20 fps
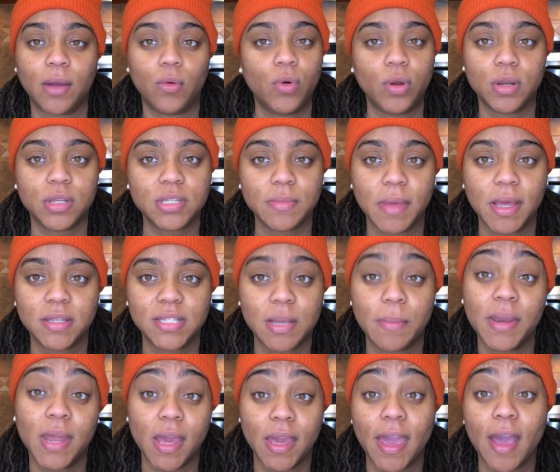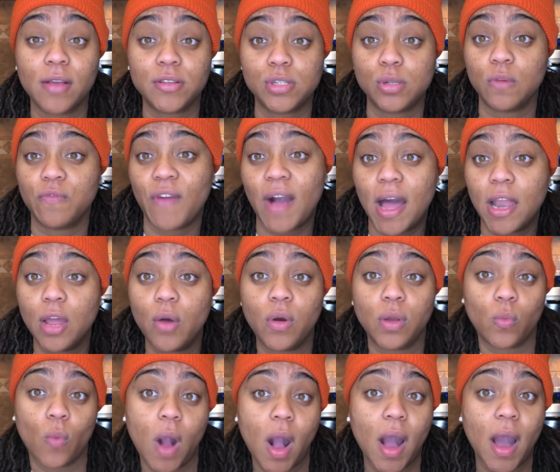what are some of the accounts you follow
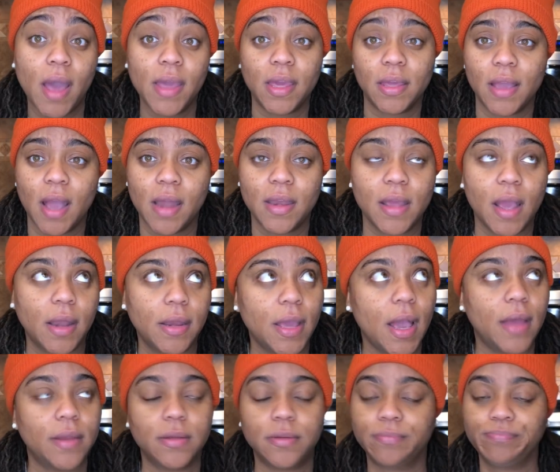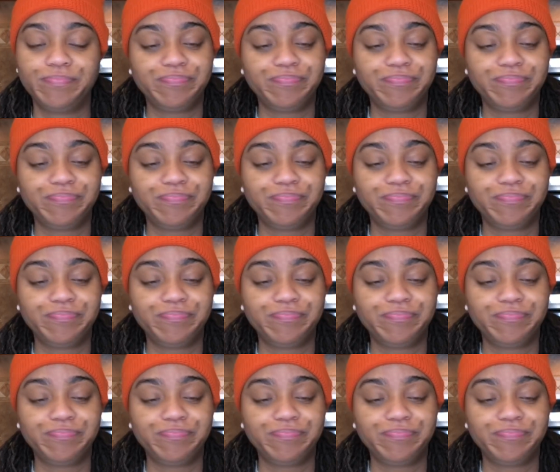and why and yada, yada, yada.